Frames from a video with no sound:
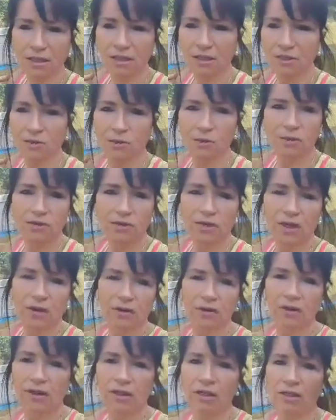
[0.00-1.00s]
North
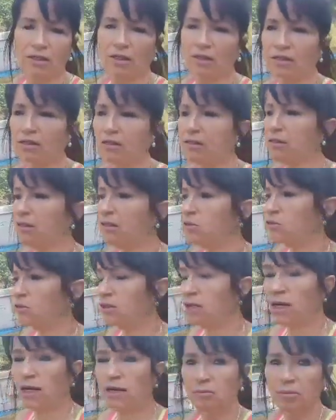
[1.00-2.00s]
Carolina where
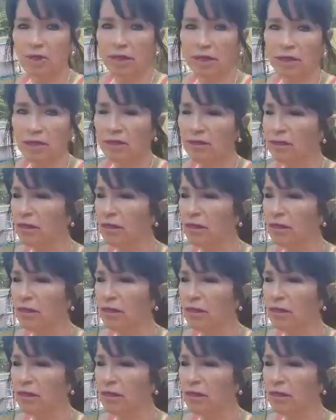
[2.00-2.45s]
I'm at.